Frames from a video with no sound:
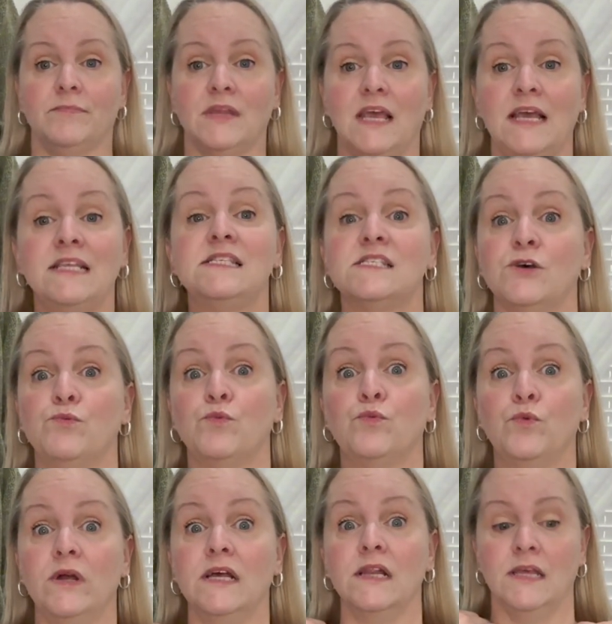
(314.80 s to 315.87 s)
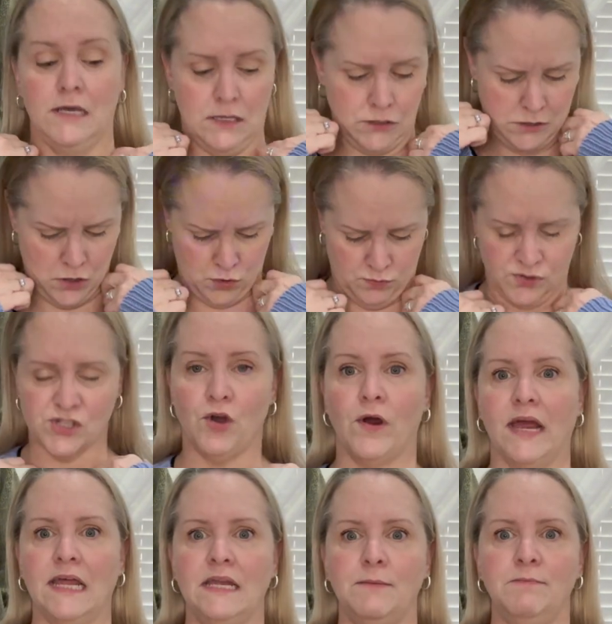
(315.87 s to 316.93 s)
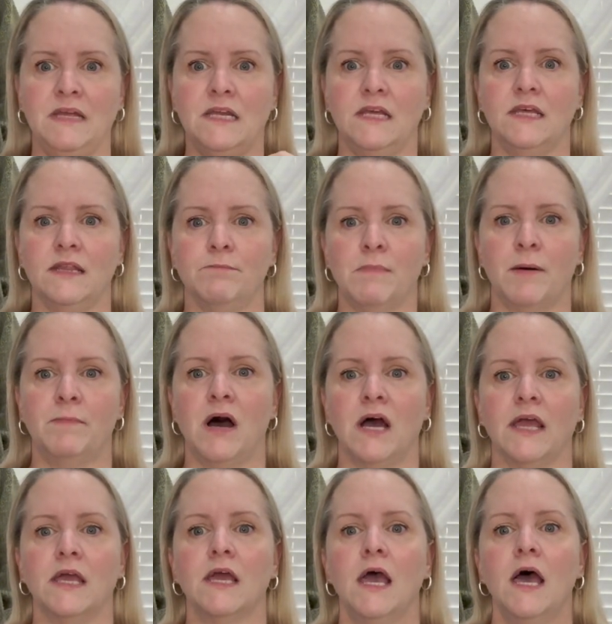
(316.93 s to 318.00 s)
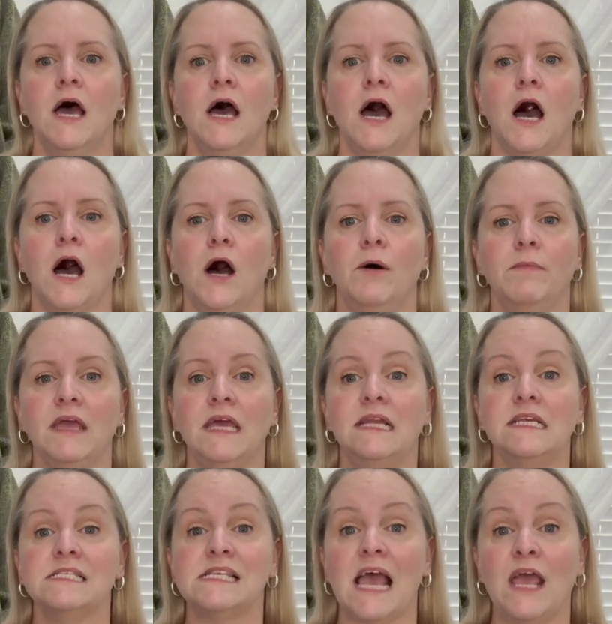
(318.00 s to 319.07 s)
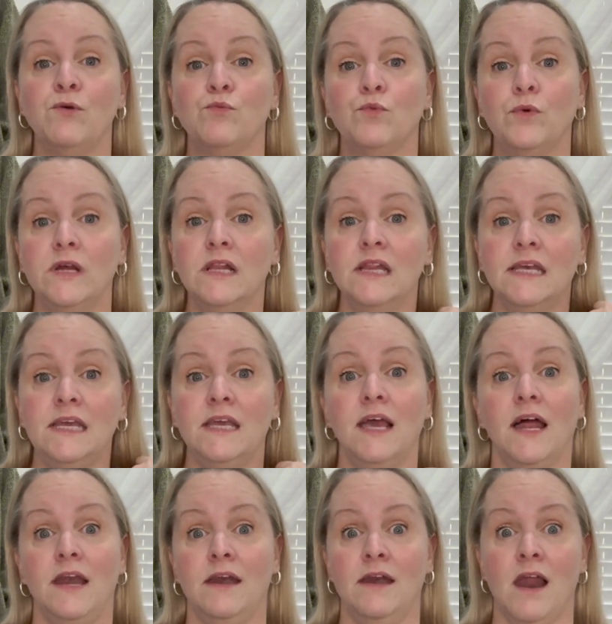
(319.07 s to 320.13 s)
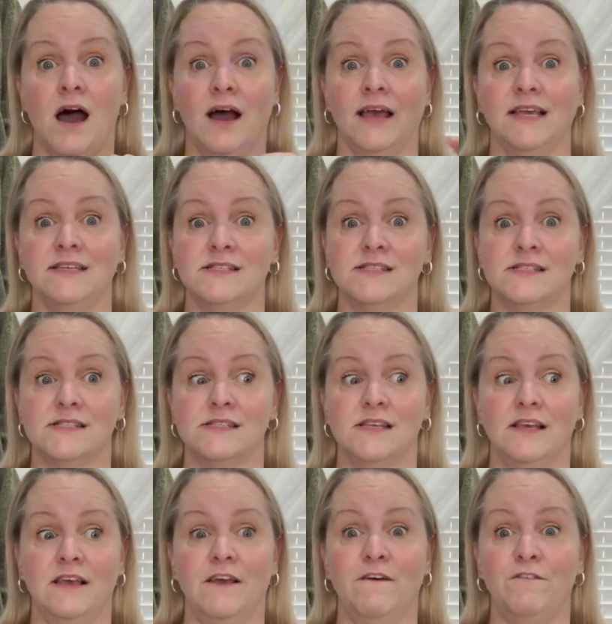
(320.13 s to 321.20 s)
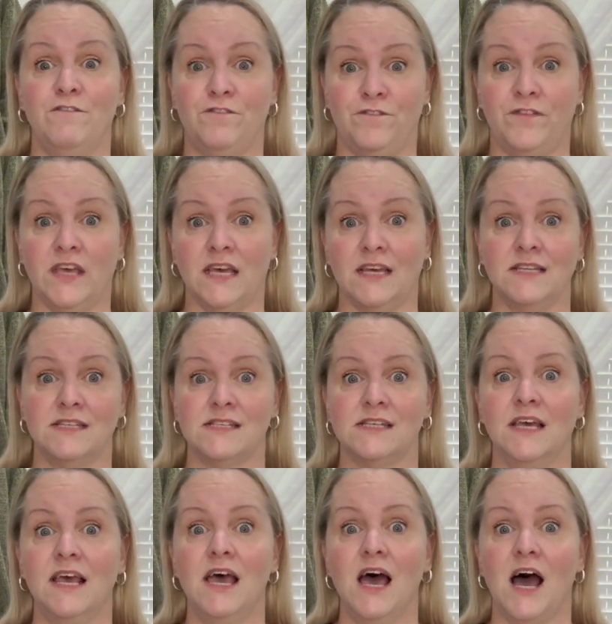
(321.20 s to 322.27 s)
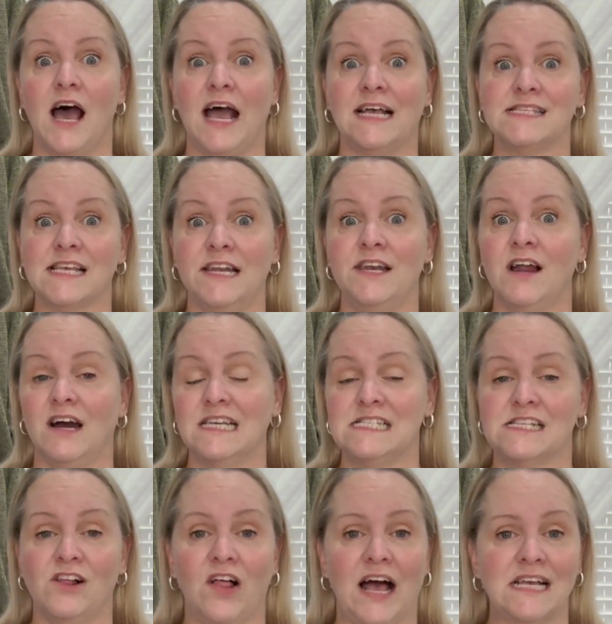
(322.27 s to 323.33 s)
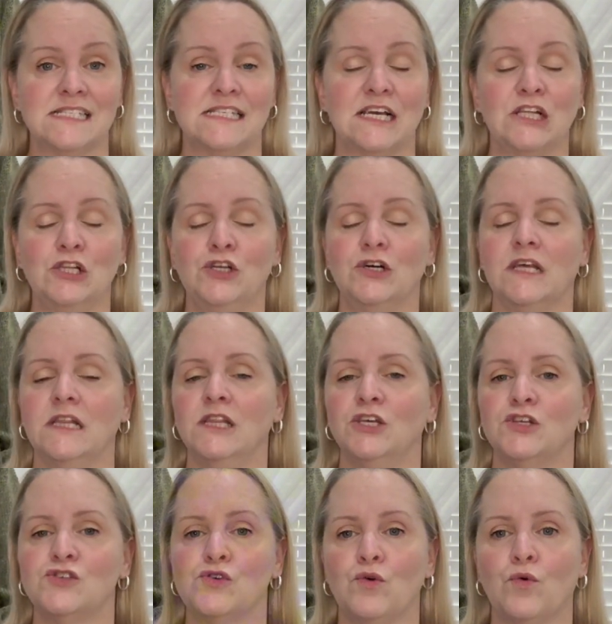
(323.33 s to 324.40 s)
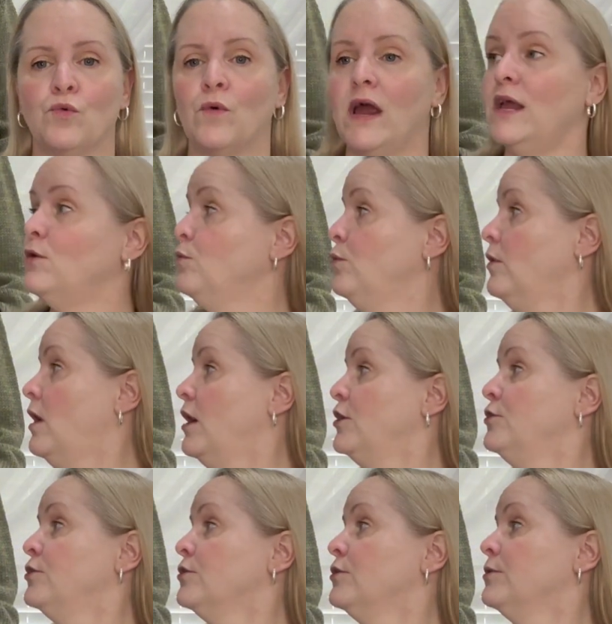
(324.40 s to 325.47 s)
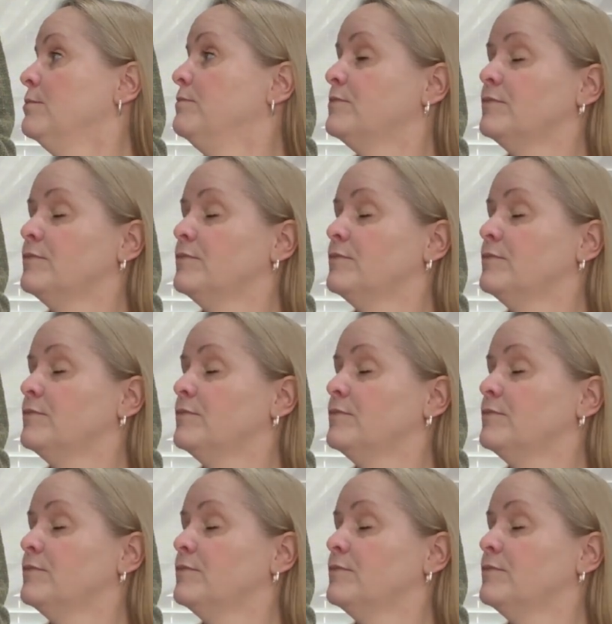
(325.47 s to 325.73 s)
it's a really, oh sorry, I didn't mean to hit my mic. It is a really nice fit, has a nice classic look. It looks great under